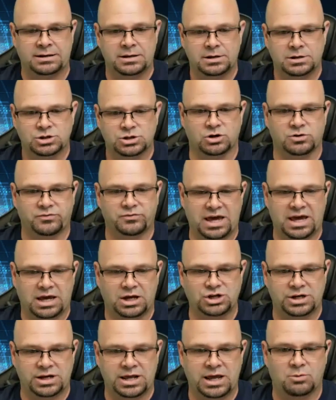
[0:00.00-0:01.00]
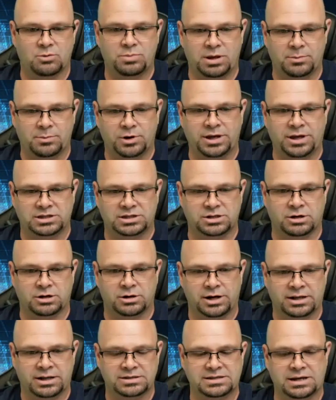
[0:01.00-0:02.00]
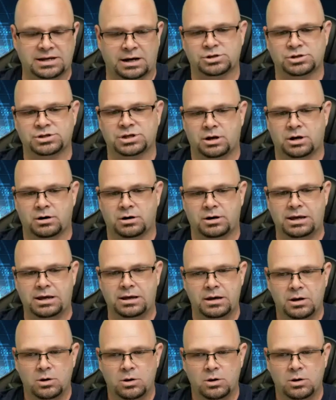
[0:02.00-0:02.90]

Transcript: certification to help people get started in cybersecurity.